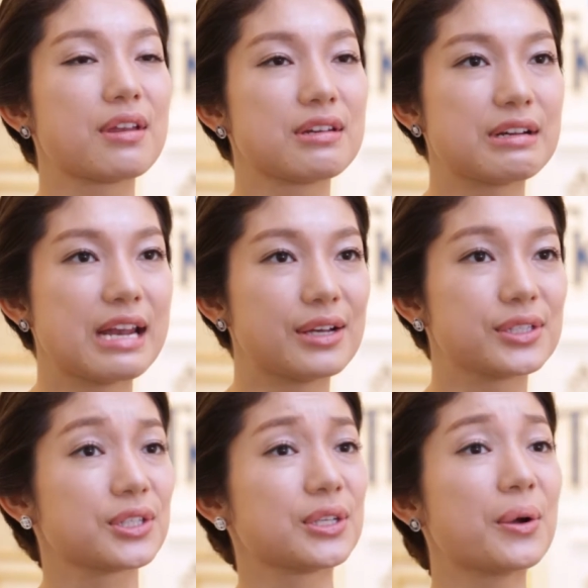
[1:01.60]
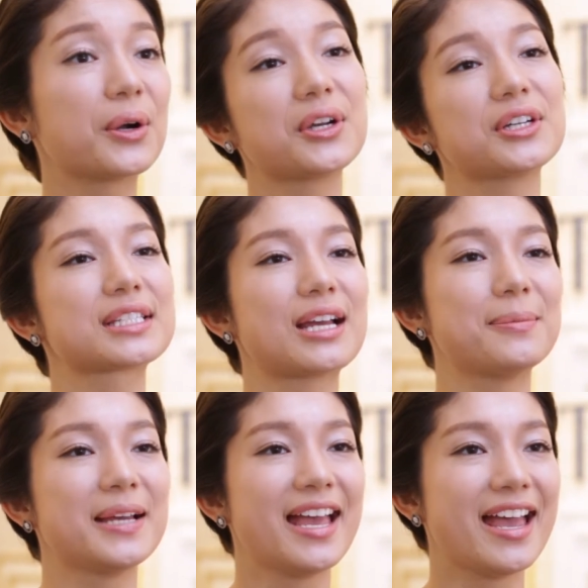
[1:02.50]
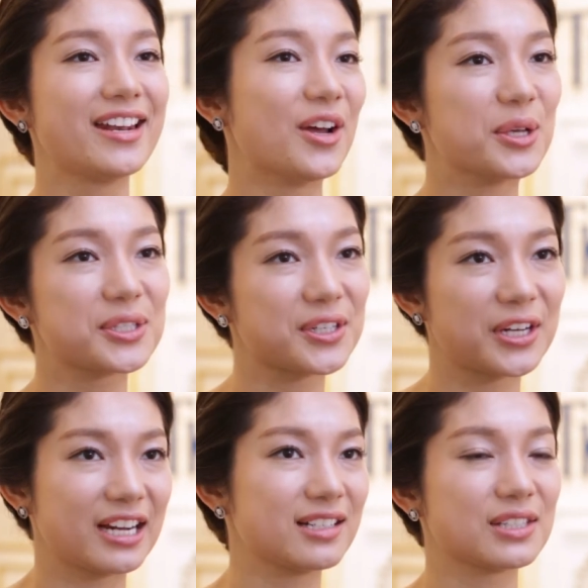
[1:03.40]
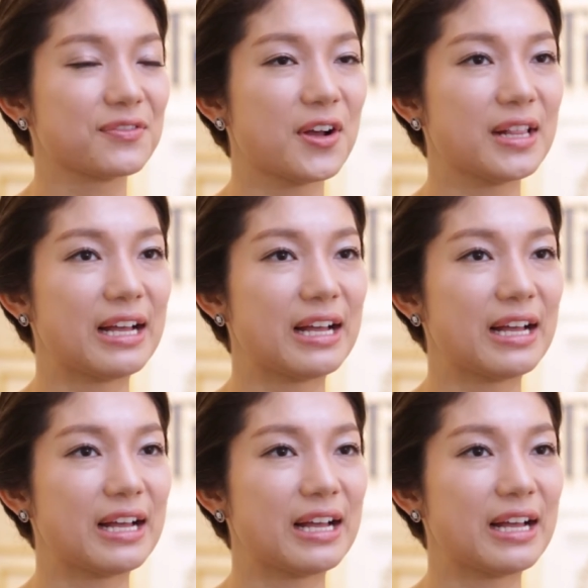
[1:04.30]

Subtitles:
than your nails so you don't hurt your scalp and also your hair doesn't fall